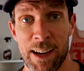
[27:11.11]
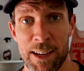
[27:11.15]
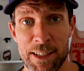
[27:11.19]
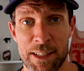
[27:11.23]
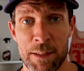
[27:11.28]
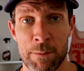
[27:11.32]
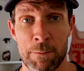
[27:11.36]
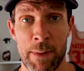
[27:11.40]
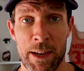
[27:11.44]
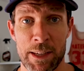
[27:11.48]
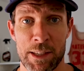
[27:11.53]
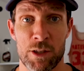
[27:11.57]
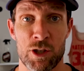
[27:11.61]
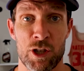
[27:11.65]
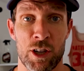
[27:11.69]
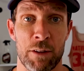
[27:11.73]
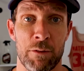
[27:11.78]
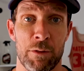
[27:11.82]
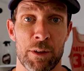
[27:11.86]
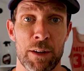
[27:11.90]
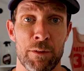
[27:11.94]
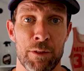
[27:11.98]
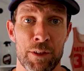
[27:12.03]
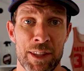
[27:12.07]
custom
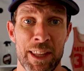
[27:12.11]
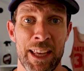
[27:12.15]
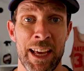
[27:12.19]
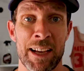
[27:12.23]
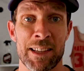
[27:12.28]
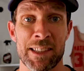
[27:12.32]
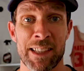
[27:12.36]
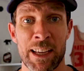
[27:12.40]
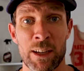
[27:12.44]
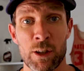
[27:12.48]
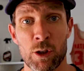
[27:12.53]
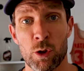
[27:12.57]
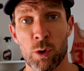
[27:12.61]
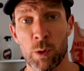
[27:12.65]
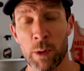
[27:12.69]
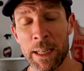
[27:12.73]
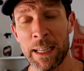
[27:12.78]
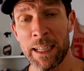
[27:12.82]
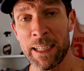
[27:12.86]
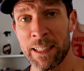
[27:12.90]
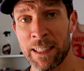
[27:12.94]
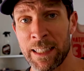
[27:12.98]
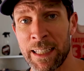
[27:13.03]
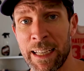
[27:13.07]
messaging for different things, and
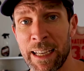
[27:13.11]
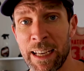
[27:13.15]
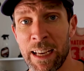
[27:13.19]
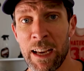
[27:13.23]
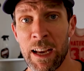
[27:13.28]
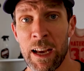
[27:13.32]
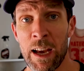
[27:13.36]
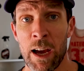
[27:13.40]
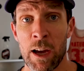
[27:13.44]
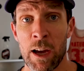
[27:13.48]
critically